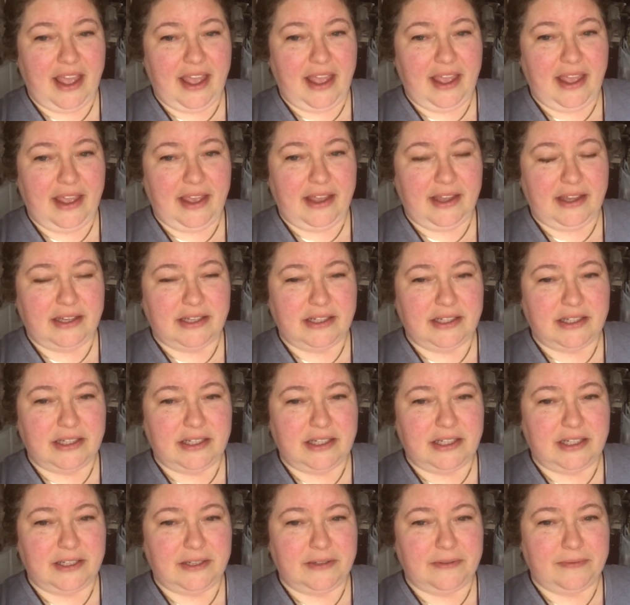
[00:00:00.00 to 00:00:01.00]

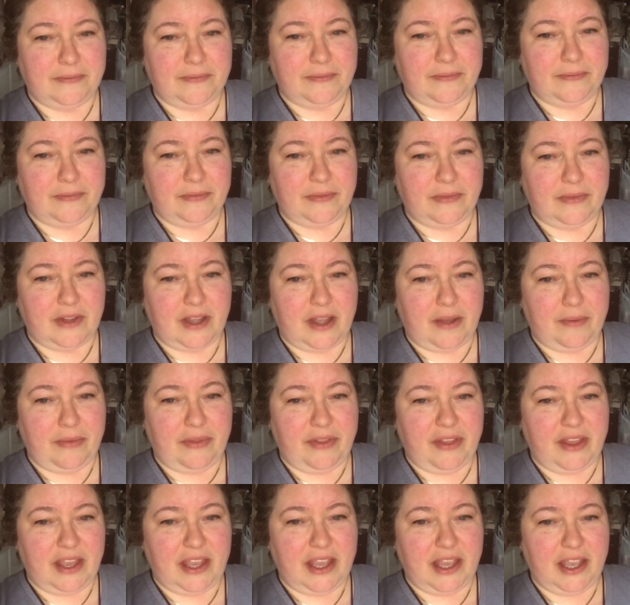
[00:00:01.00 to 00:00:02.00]
And I'm
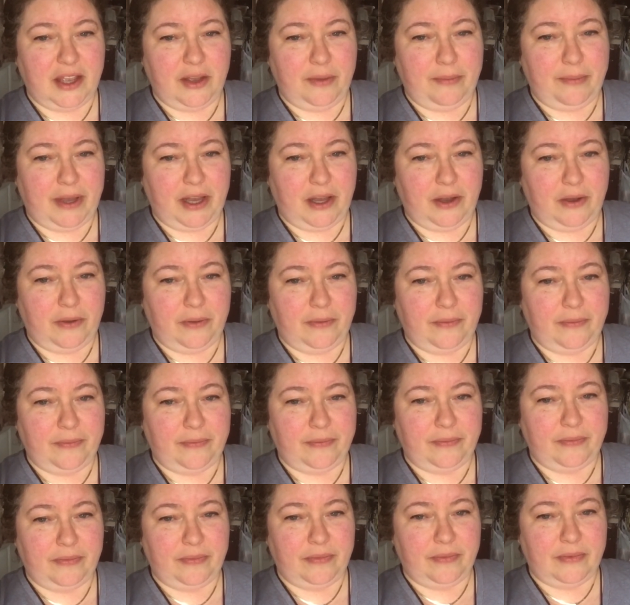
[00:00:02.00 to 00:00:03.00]
thinking about
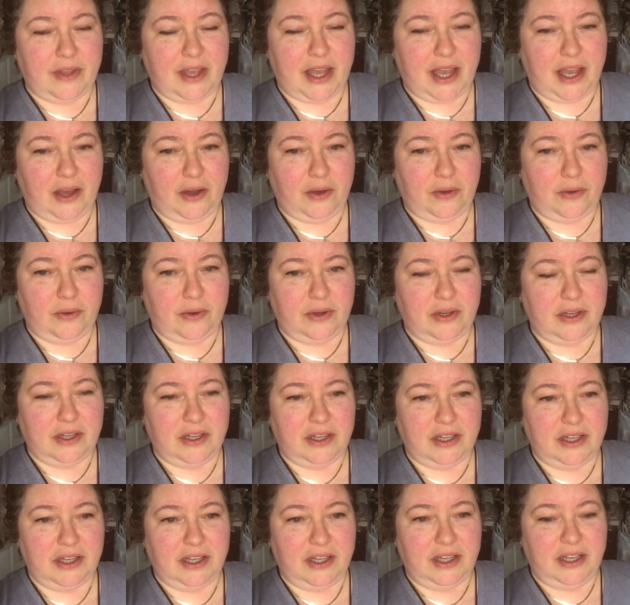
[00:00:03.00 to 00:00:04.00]
how
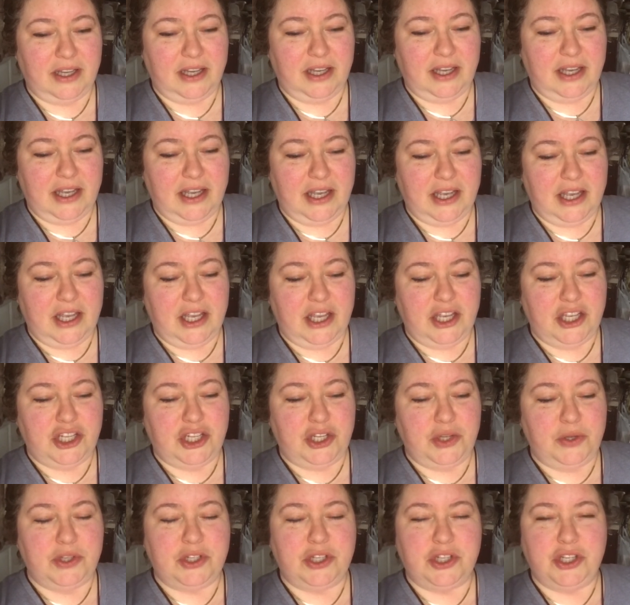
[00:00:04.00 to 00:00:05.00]

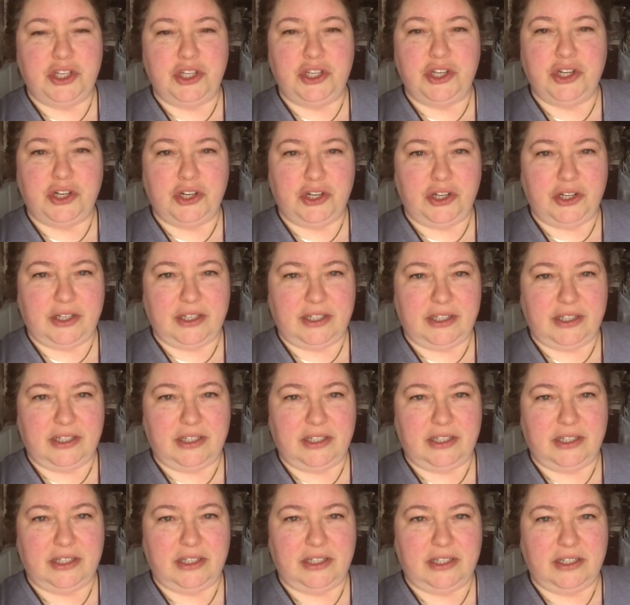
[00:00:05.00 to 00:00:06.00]
she used to yearn
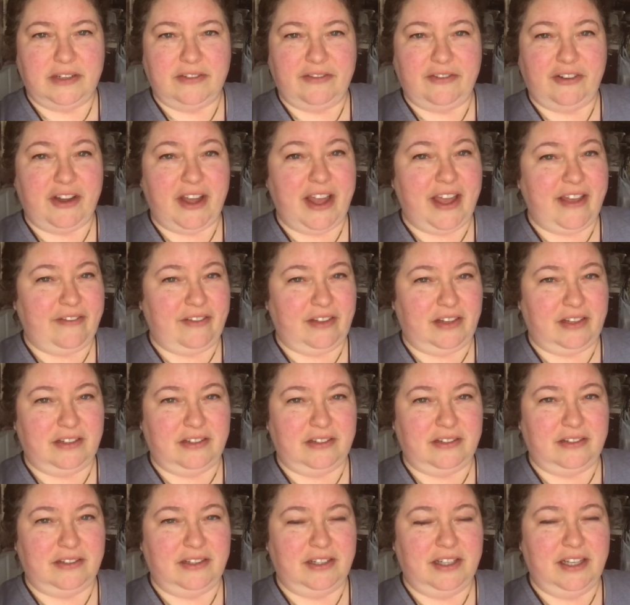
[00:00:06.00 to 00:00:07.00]
for heaven.